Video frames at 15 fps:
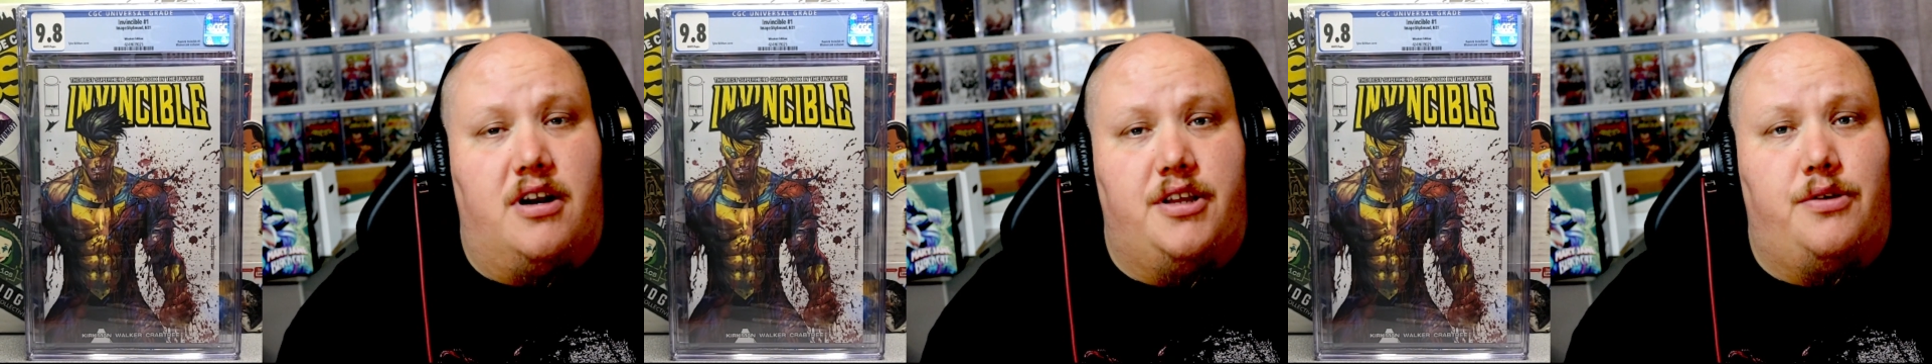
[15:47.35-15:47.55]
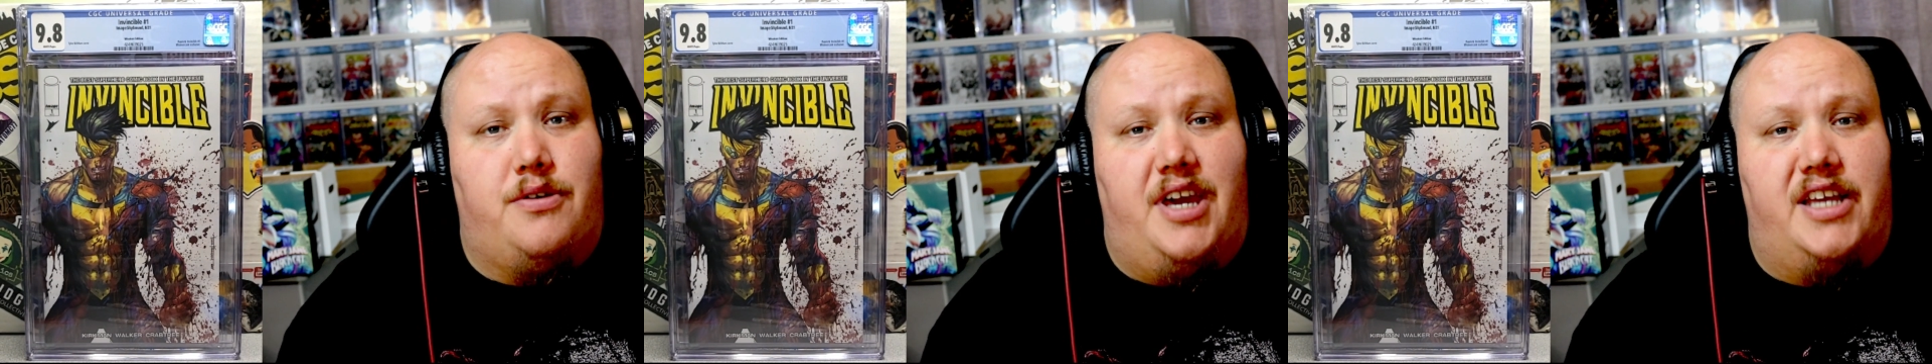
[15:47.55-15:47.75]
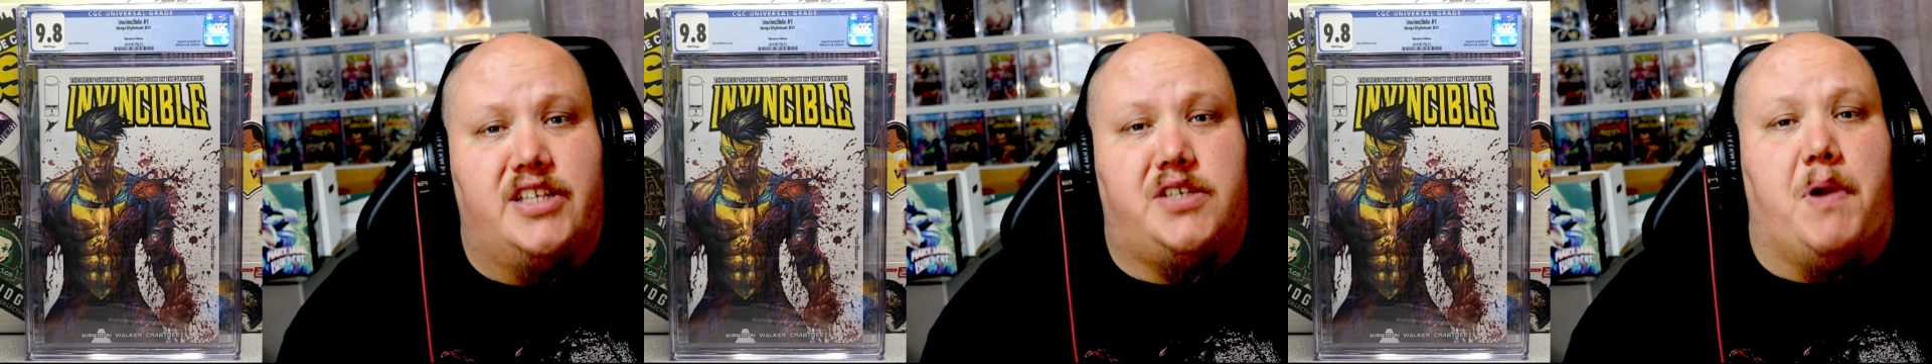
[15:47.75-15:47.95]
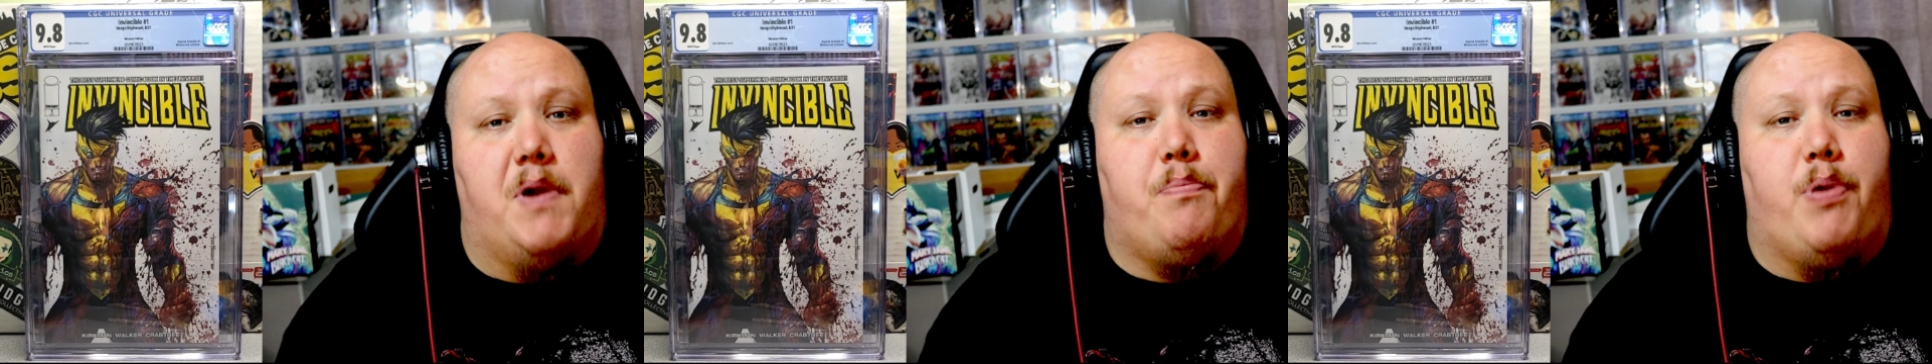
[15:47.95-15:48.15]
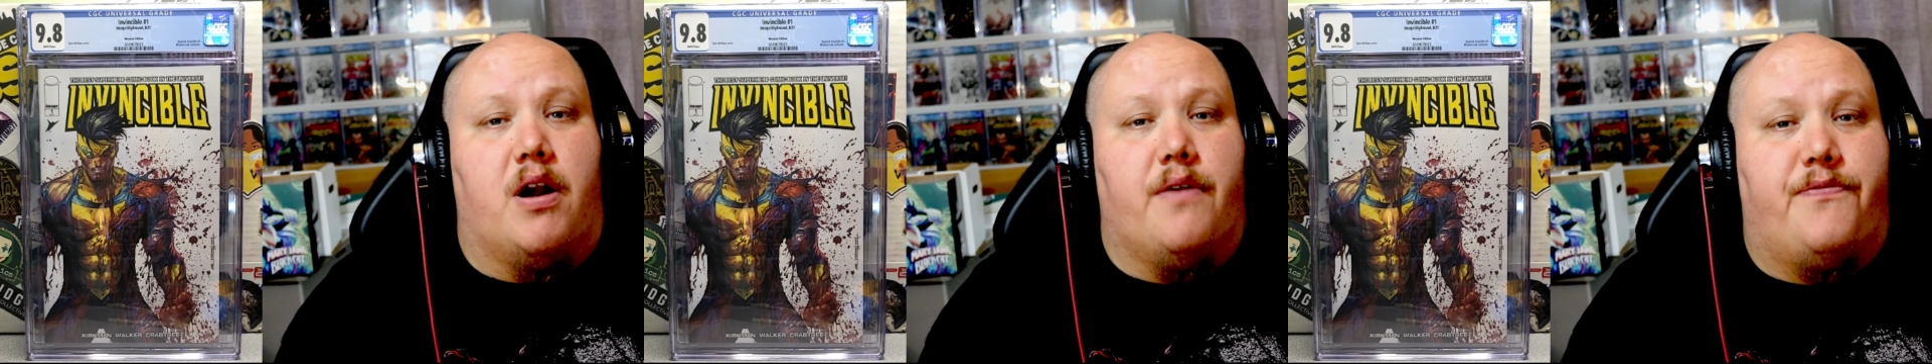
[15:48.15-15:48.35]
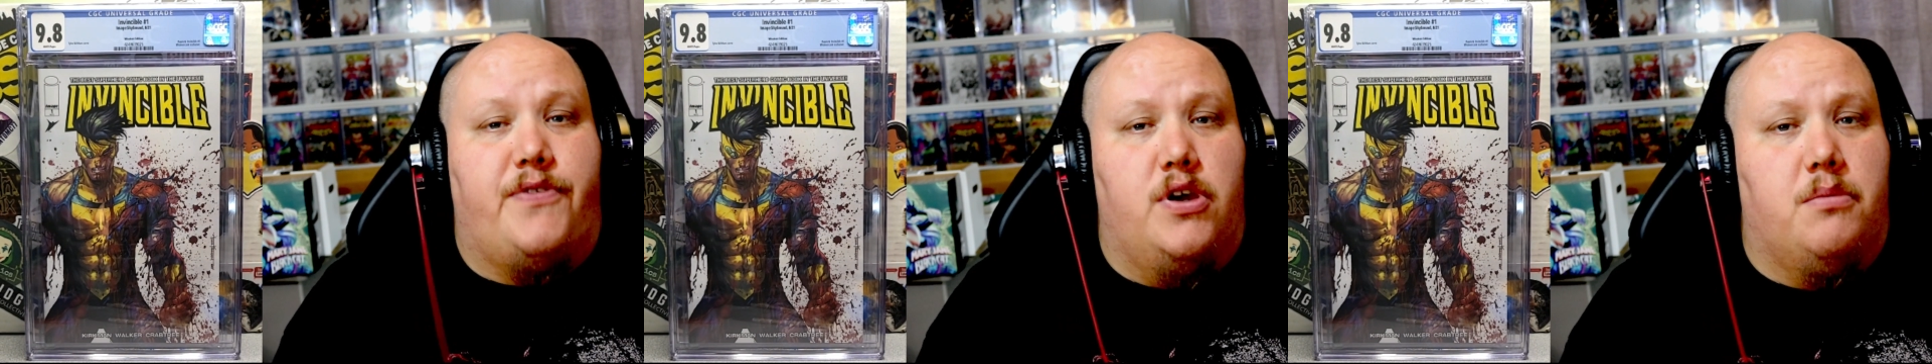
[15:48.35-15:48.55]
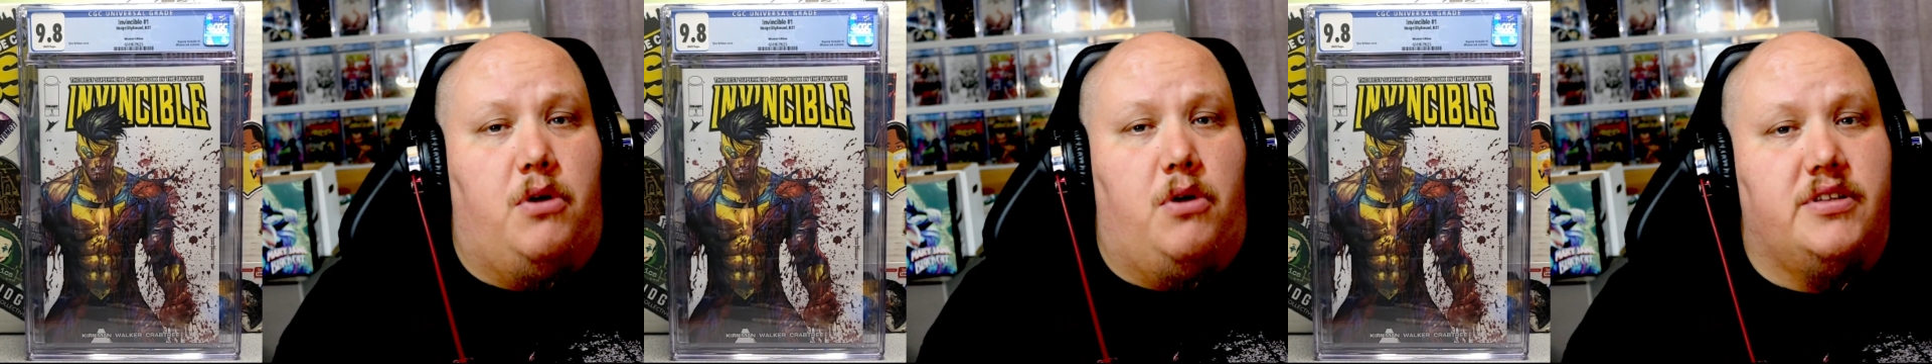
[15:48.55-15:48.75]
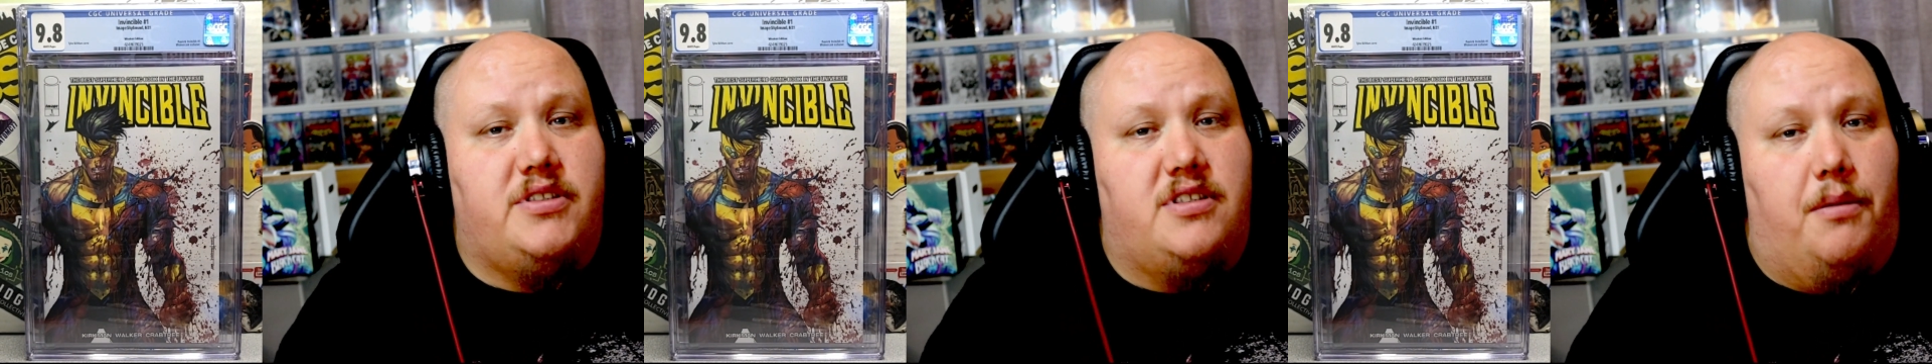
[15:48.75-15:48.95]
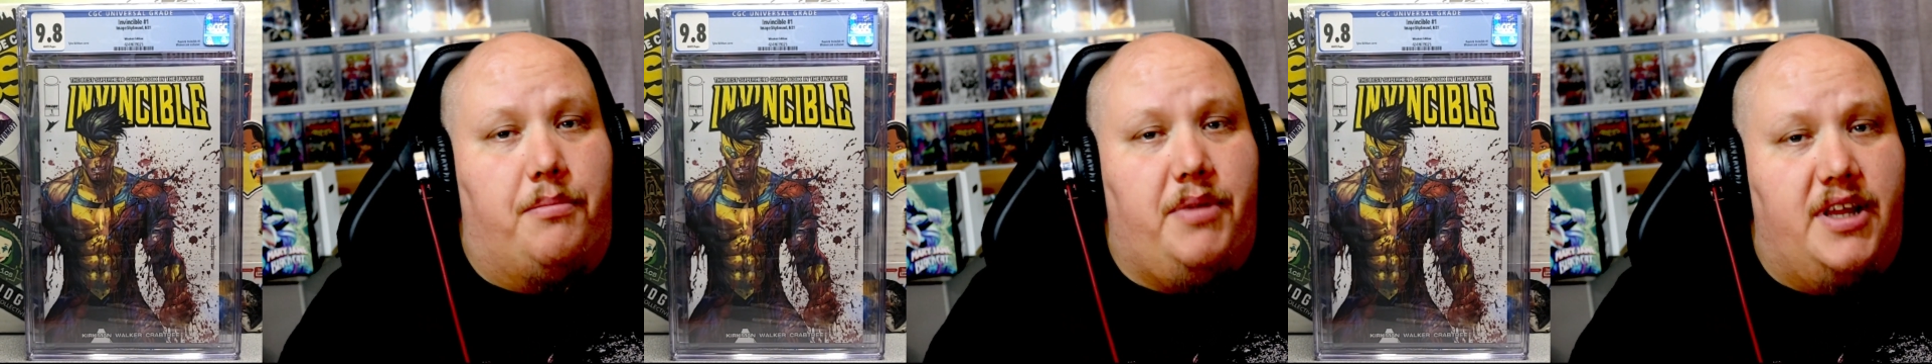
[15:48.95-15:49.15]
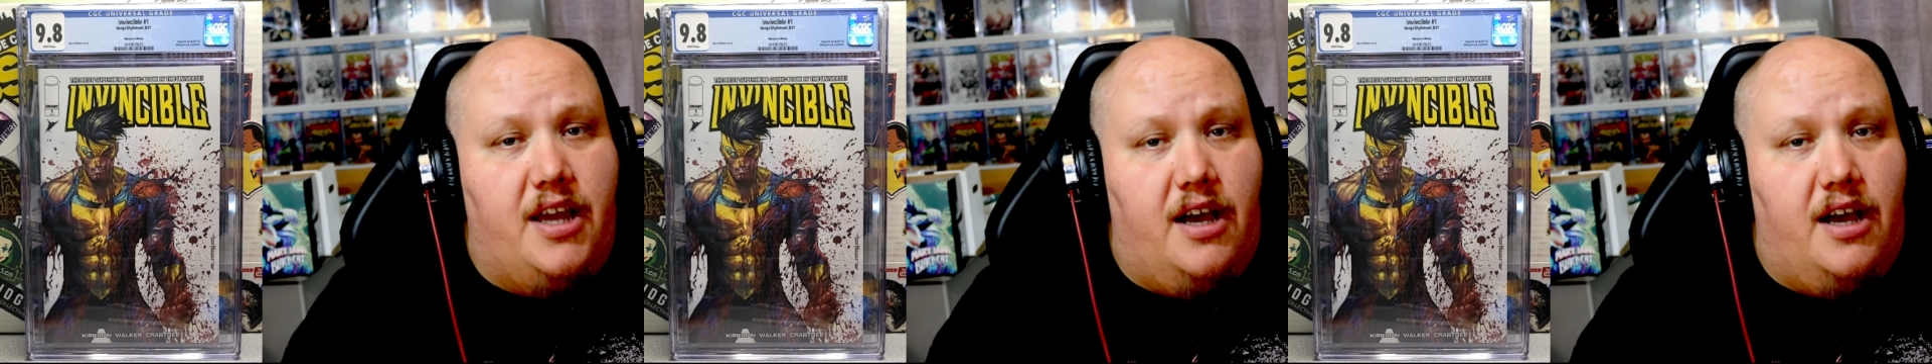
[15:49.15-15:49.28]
You can't spray perfume on somebody